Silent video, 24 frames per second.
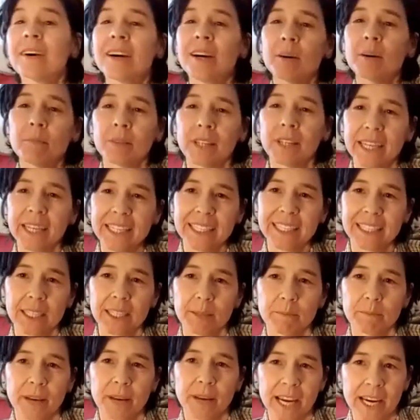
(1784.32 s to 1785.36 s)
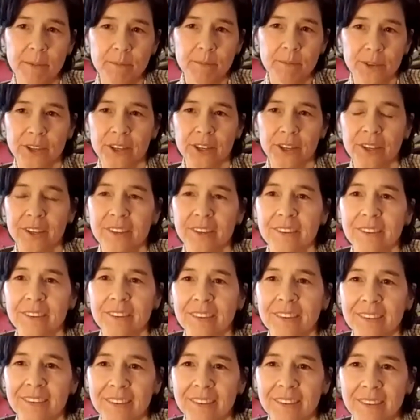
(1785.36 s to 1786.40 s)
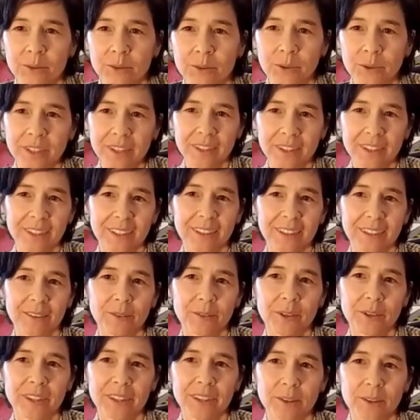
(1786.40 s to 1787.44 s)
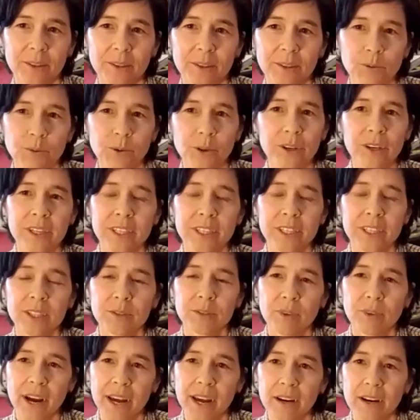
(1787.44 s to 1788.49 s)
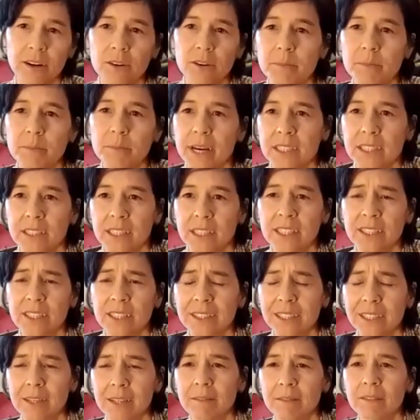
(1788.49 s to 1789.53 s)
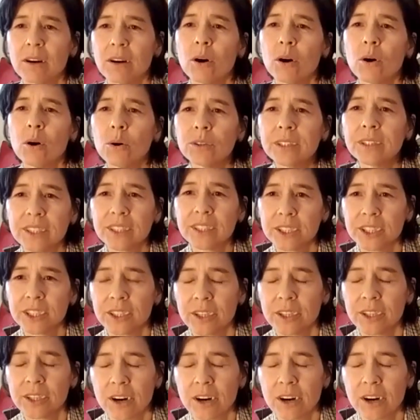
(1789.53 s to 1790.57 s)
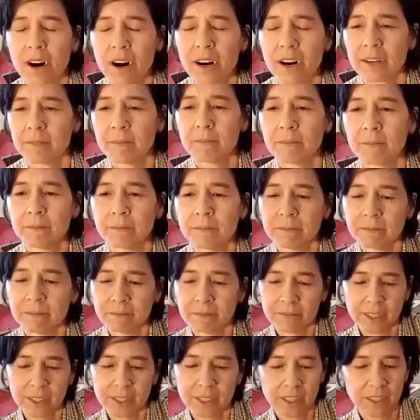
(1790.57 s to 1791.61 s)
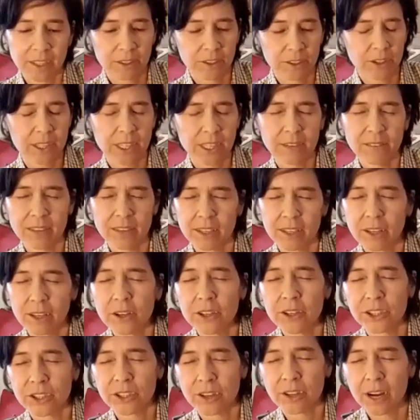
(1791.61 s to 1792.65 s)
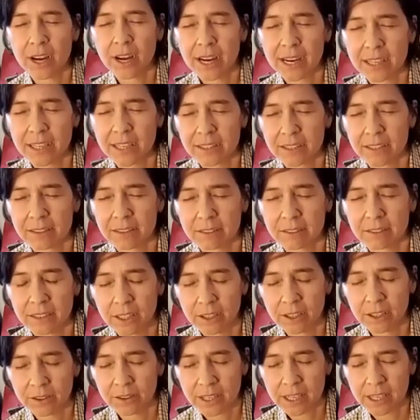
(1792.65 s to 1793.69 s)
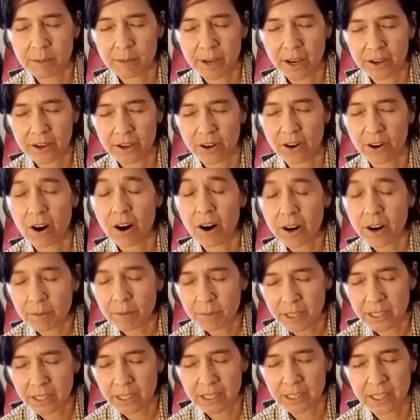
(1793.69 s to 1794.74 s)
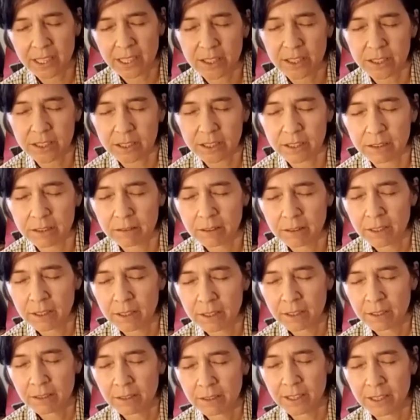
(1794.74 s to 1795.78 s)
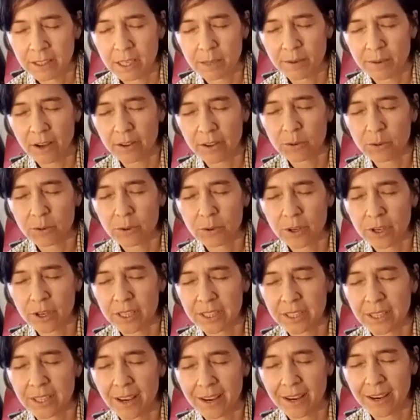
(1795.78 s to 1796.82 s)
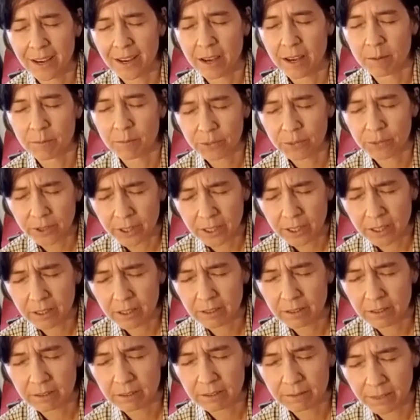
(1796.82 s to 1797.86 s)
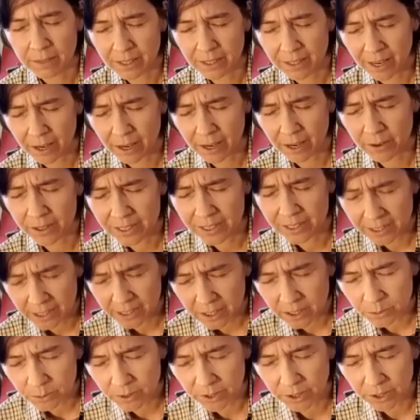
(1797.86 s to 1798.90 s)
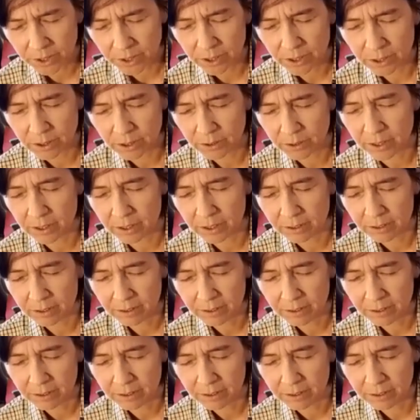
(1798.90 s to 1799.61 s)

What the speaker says: place the paper with the words radical imagination. Hold it to your heart. You know, you can even close your eyes and, you know, think about your heart meditation. Think about the words, I can't breathe, and how it sits with you, and